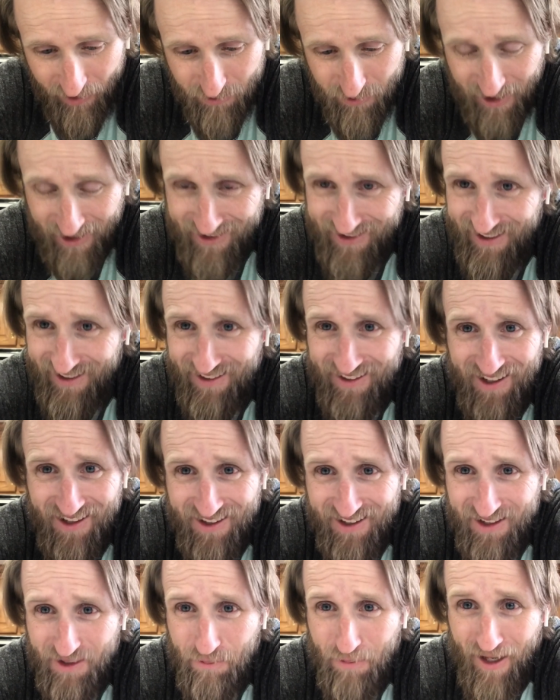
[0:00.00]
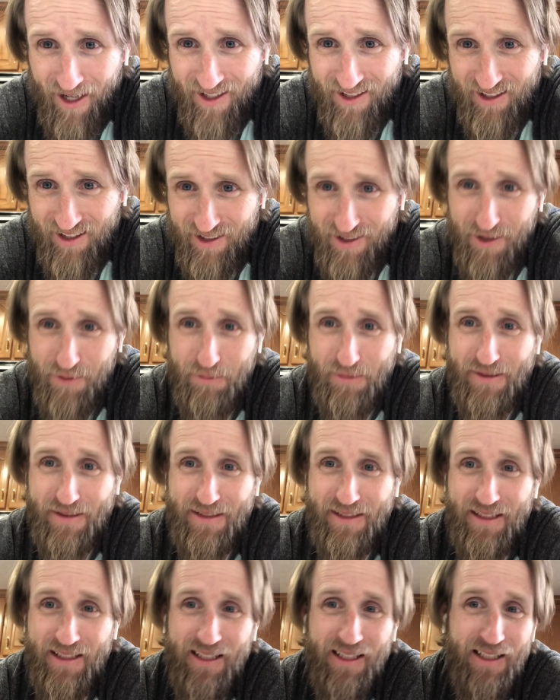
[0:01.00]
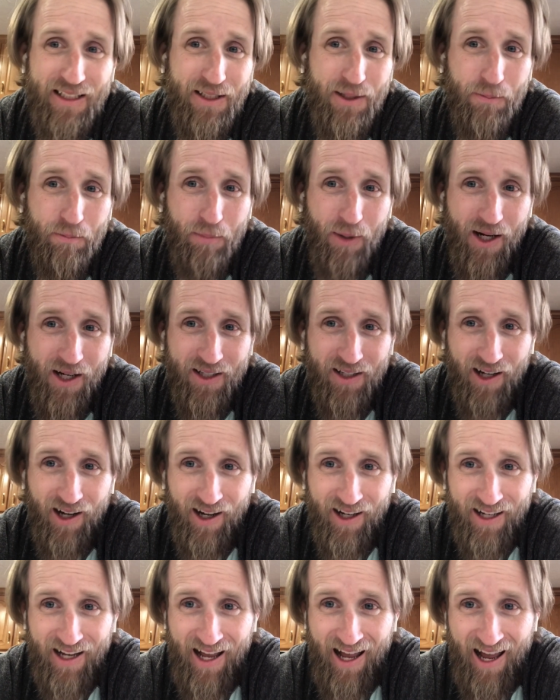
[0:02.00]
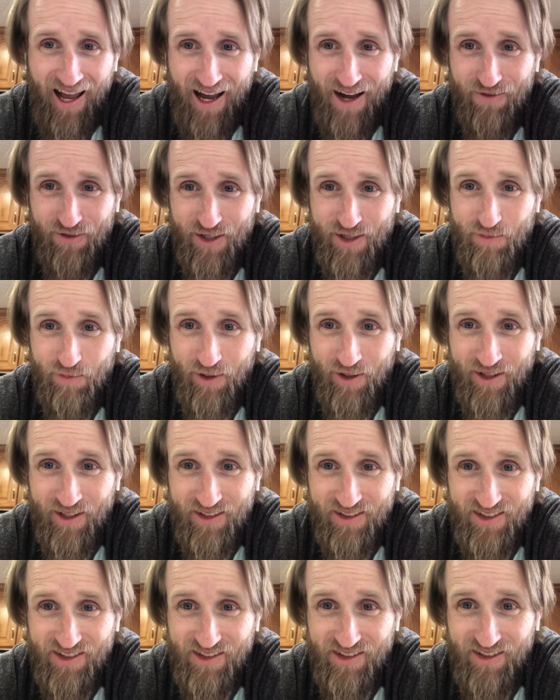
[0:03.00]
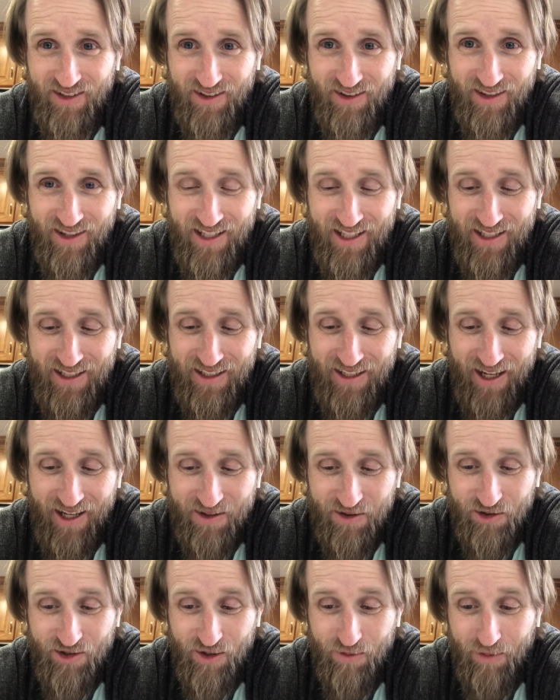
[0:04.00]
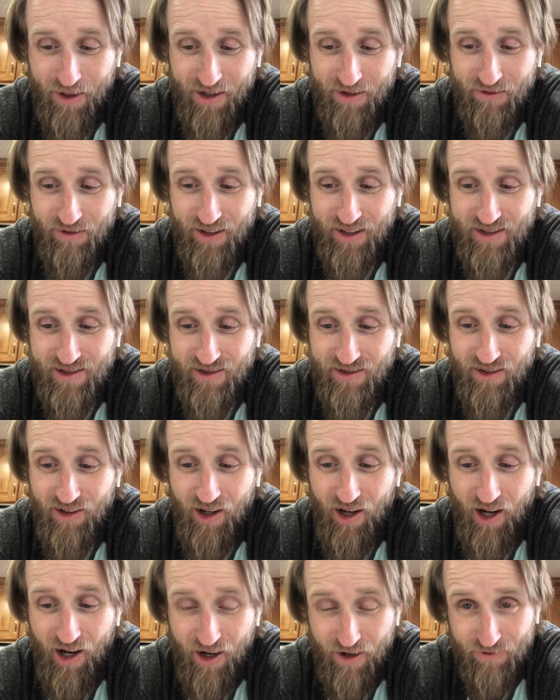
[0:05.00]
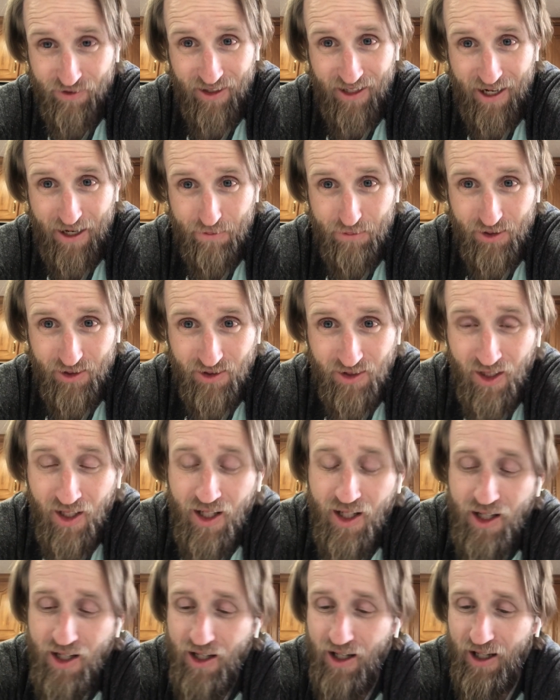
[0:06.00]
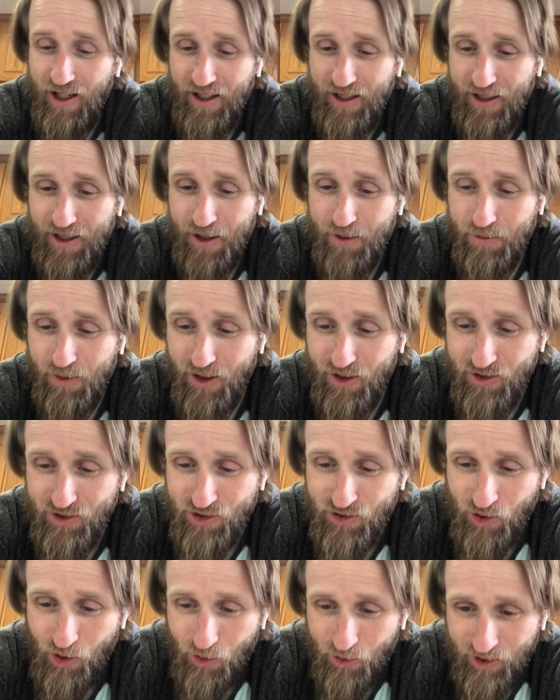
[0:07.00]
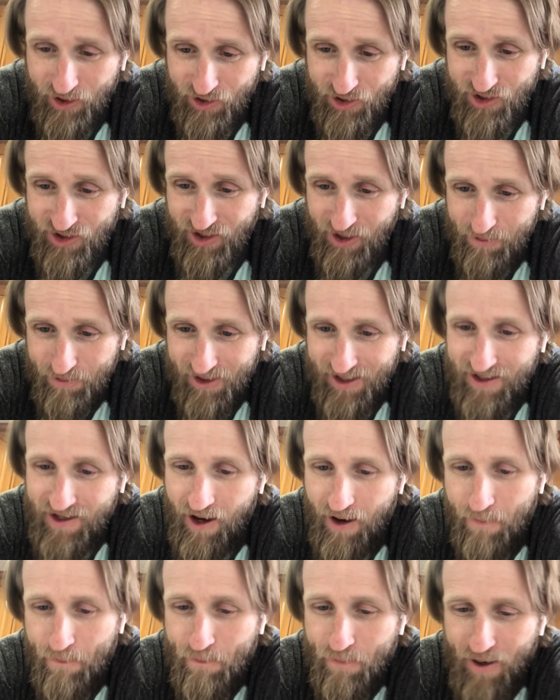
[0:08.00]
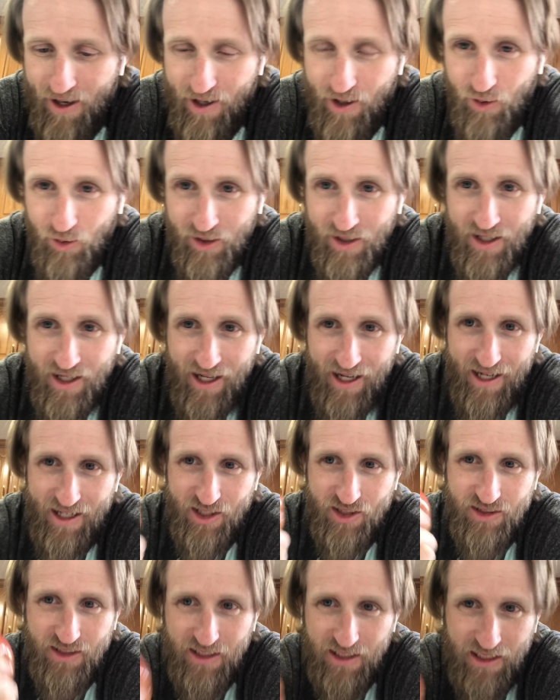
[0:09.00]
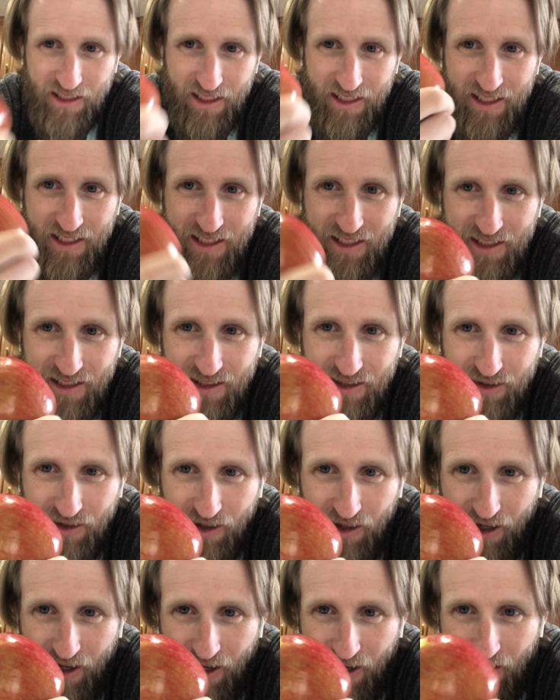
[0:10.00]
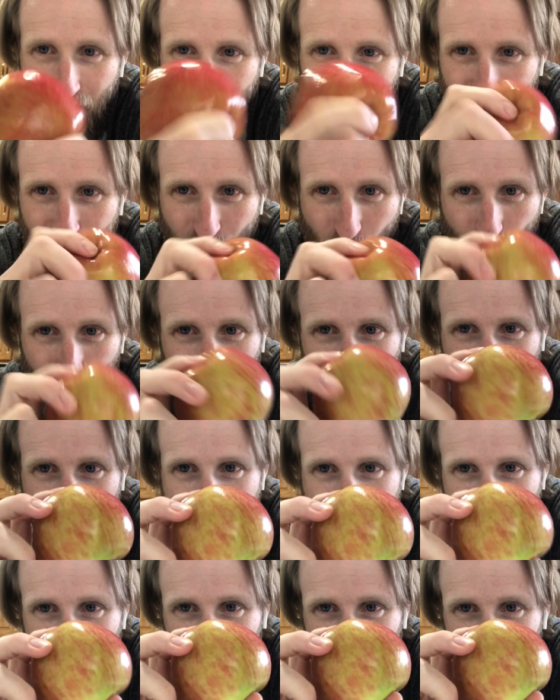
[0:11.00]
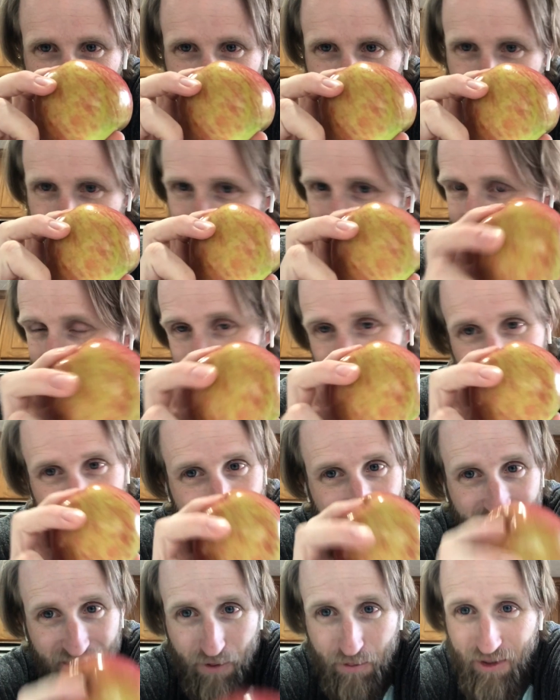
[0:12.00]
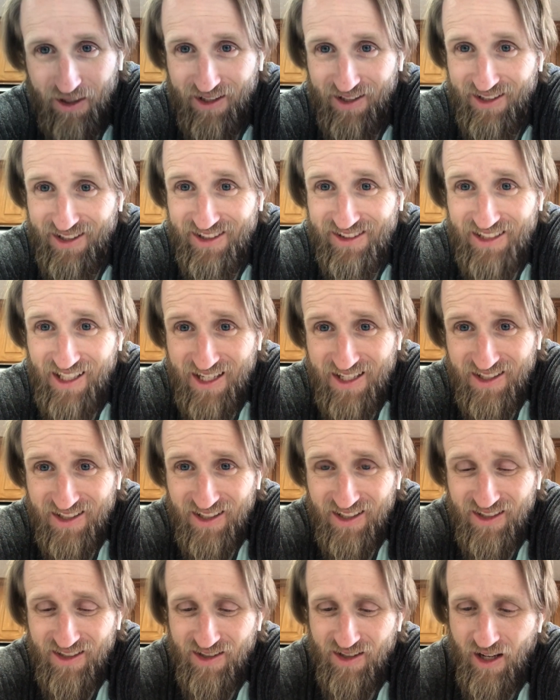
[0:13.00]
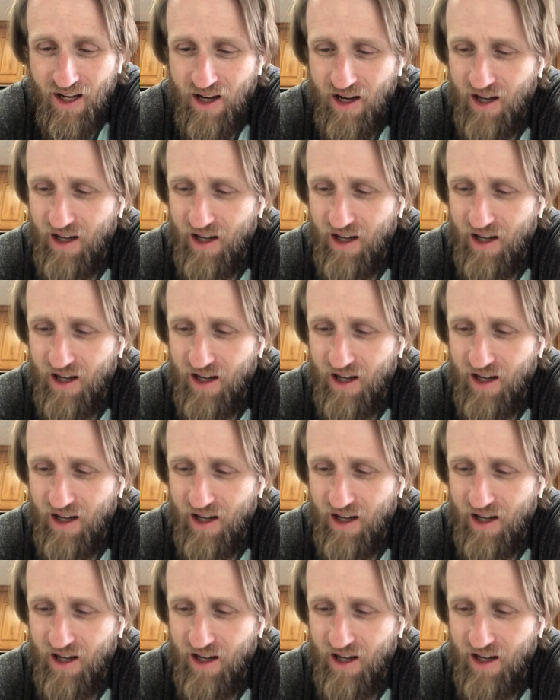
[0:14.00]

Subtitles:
Like I said, nothing to back that up, but I have experienced the energy benefits of an apple. So there's something about actually eating a whole apple, not cutting it up into slices,